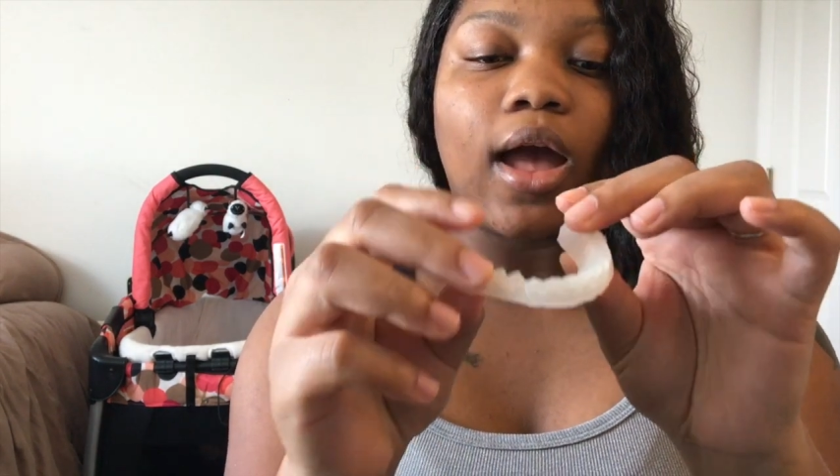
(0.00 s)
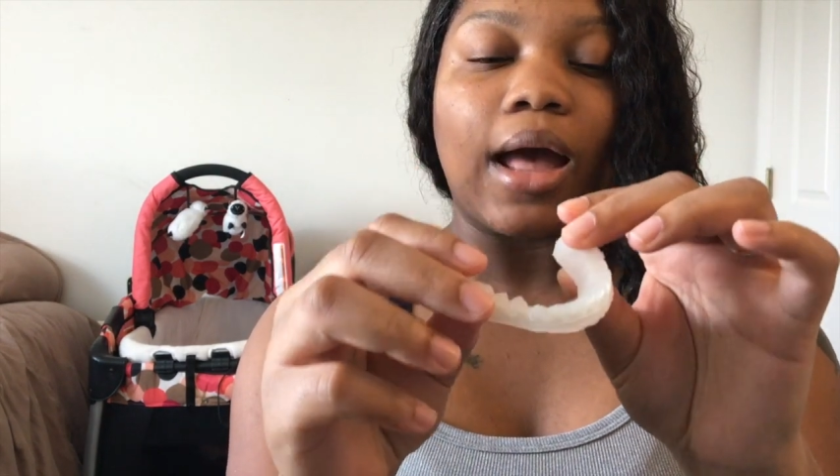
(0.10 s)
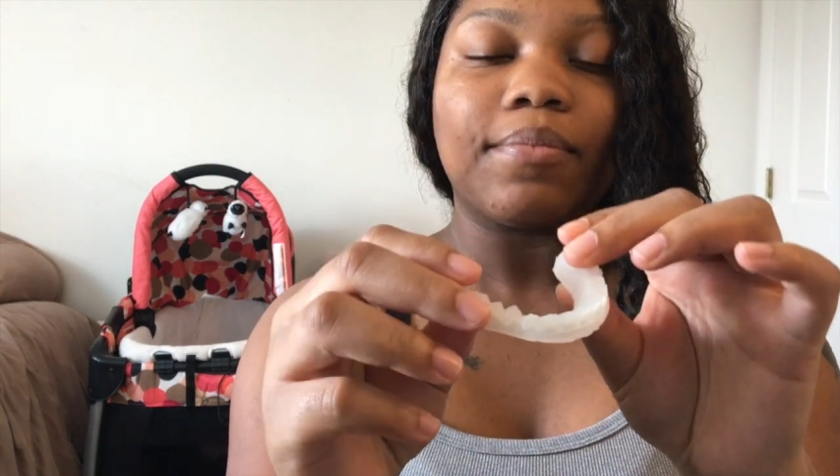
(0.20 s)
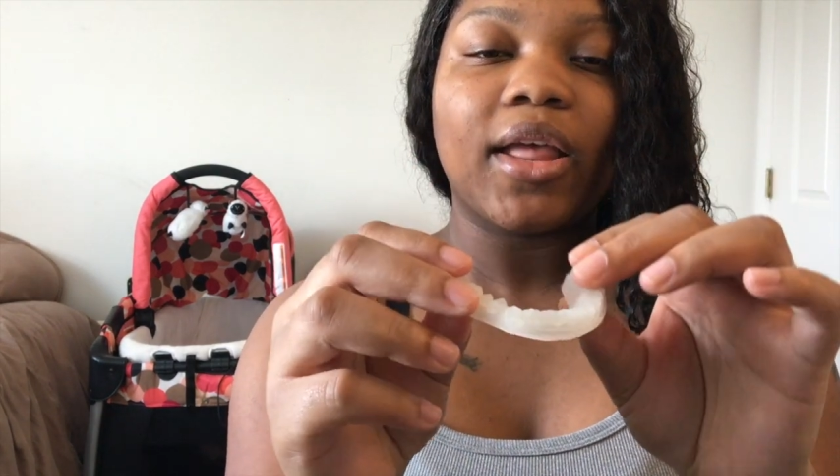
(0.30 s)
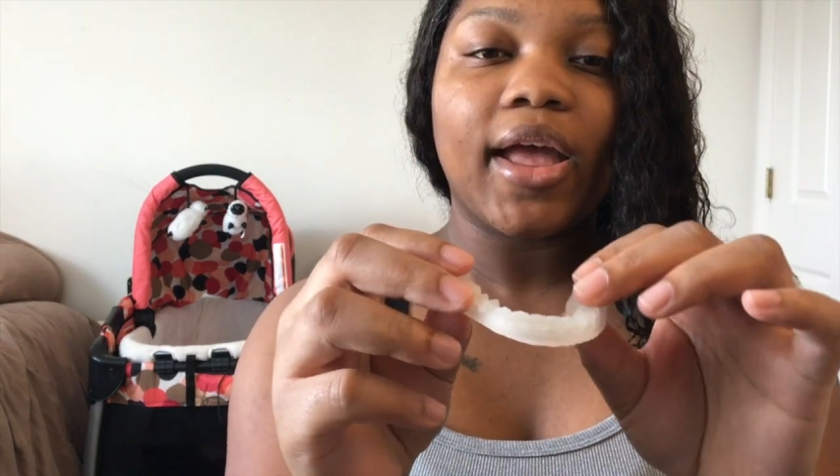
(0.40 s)

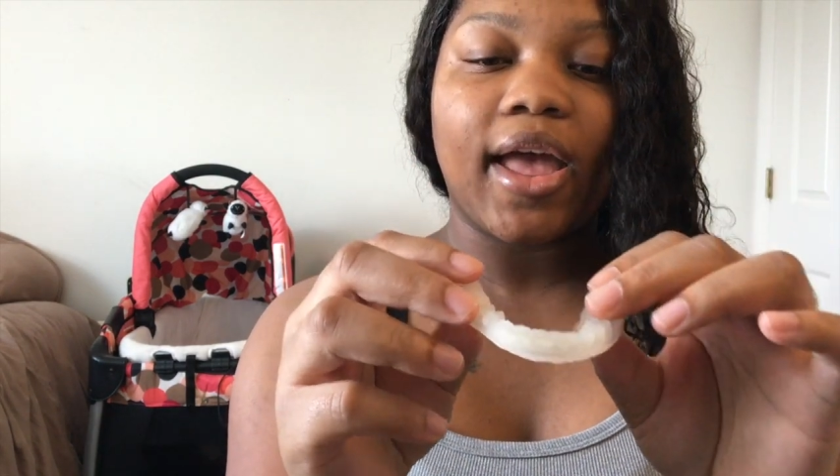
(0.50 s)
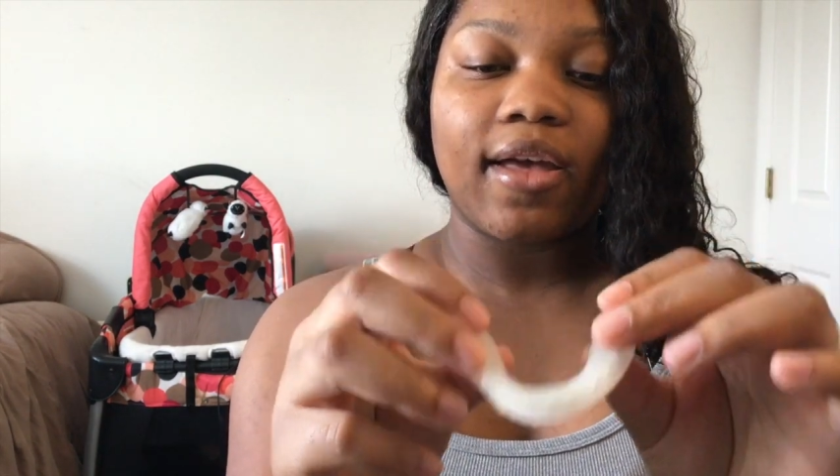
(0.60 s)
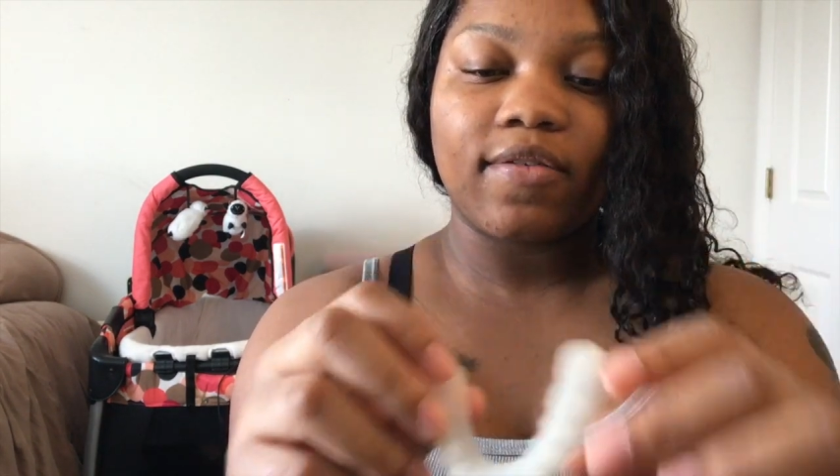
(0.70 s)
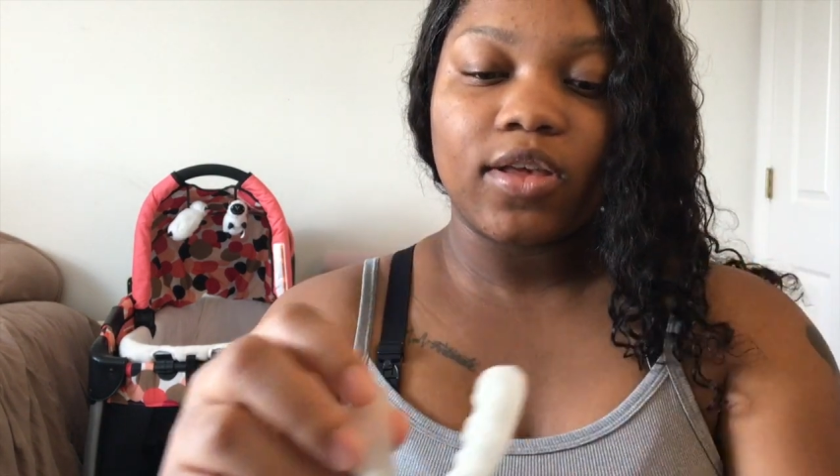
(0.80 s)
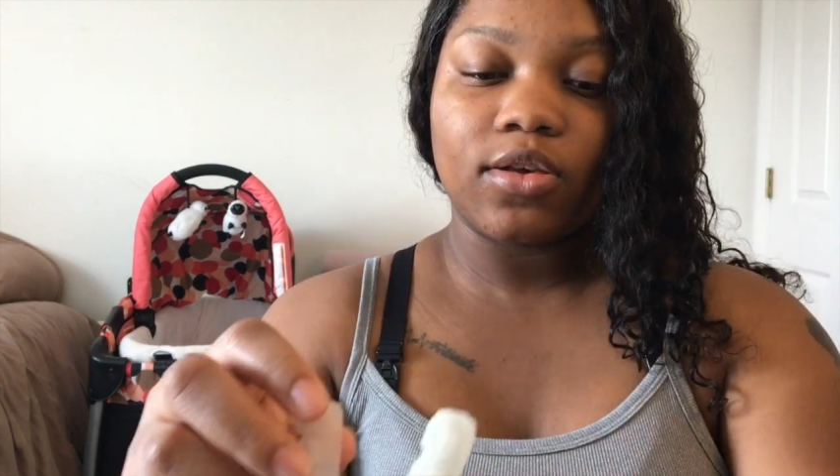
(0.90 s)
I'm not
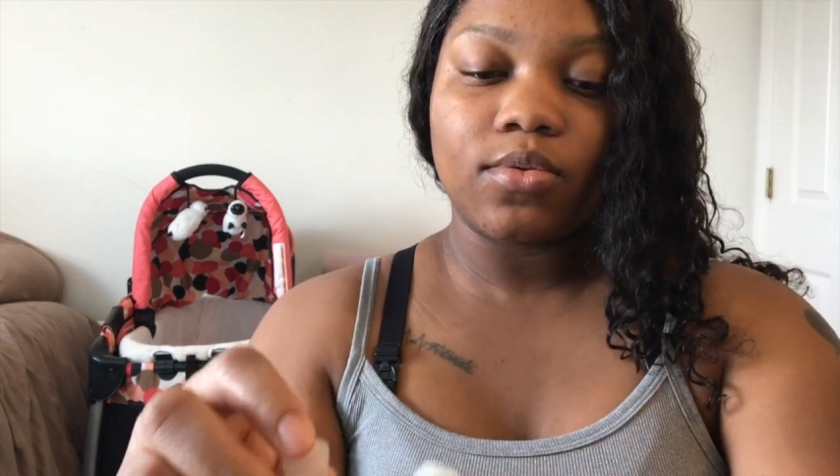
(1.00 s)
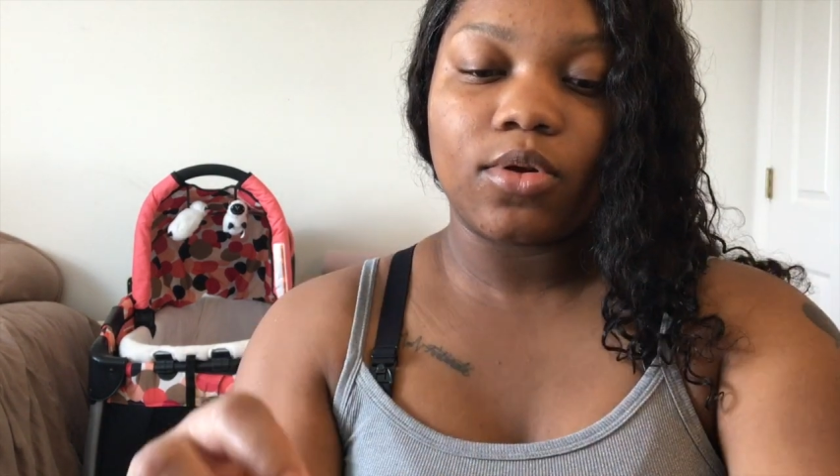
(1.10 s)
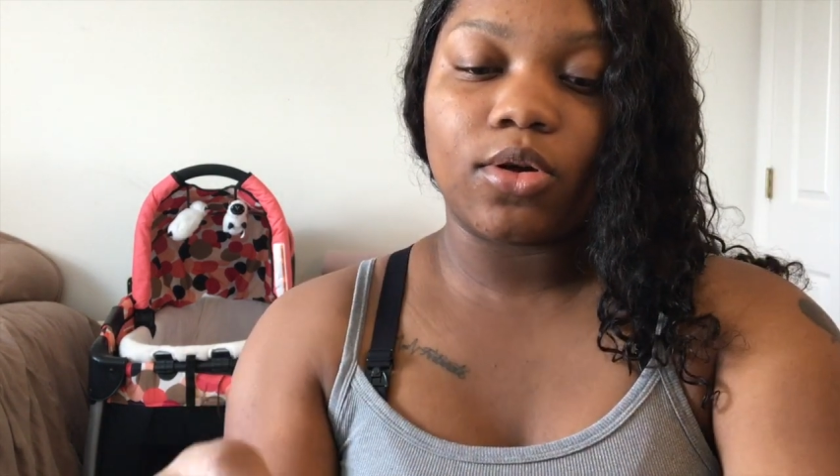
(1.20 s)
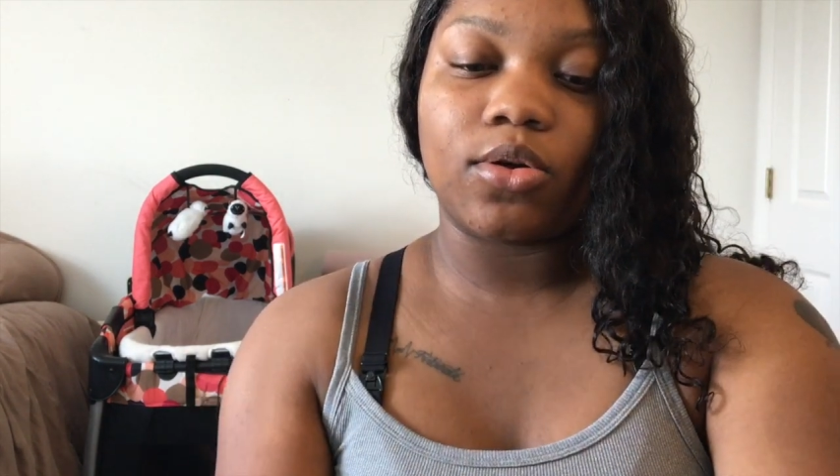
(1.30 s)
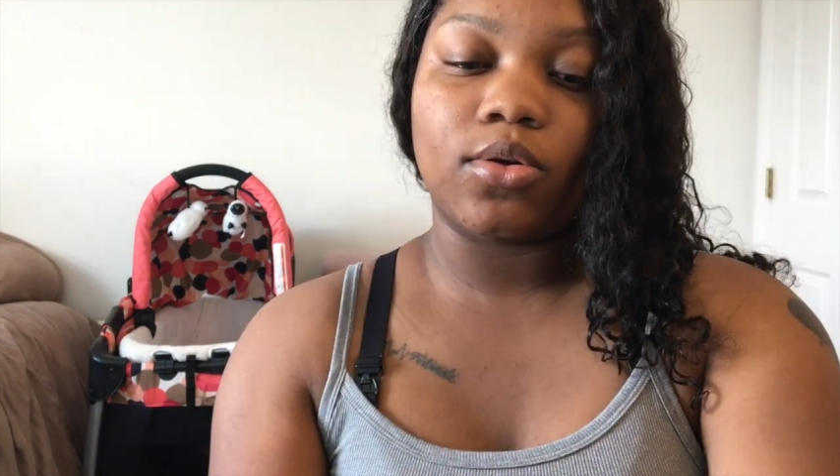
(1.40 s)
having, you
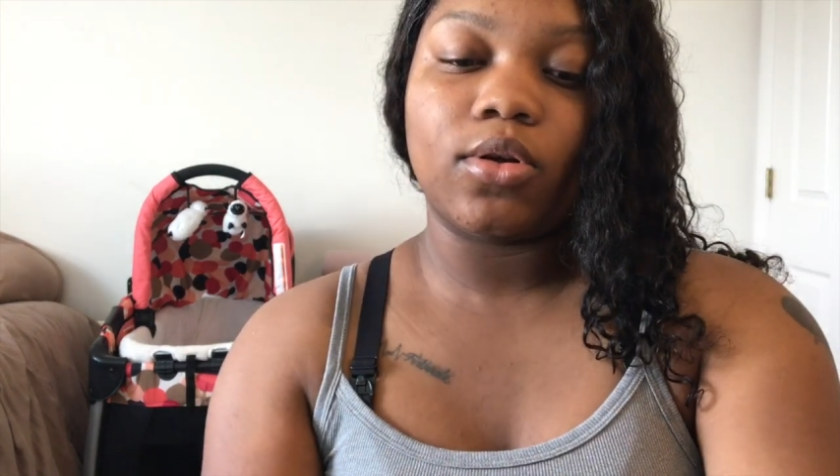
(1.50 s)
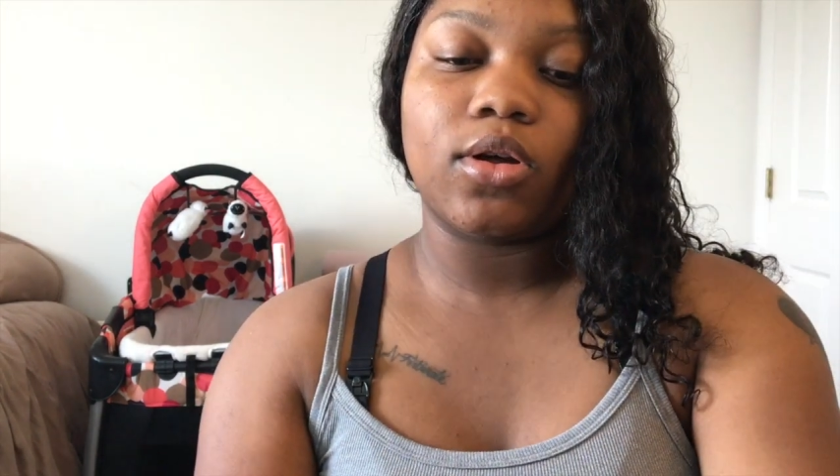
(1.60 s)
know,